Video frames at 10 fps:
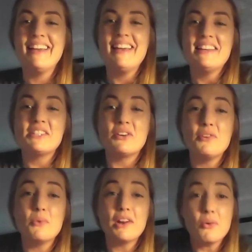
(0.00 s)
So if
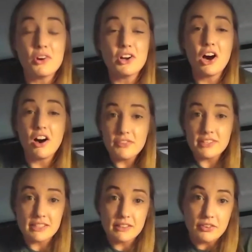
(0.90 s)
you want to order coffee
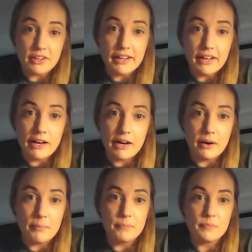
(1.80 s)
delivery,
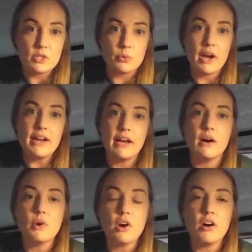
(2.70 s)
so right
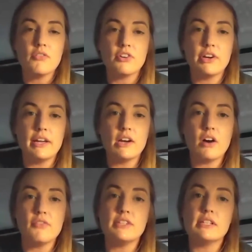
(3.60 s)
now we're offering
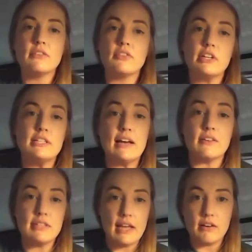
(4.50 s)
coffee delivery
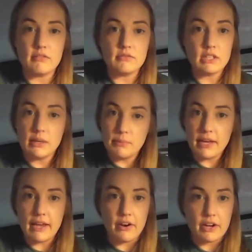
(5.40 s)
downtown Columbia
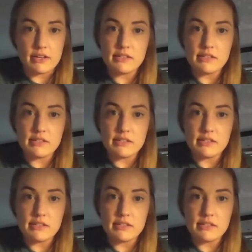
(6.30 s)
area.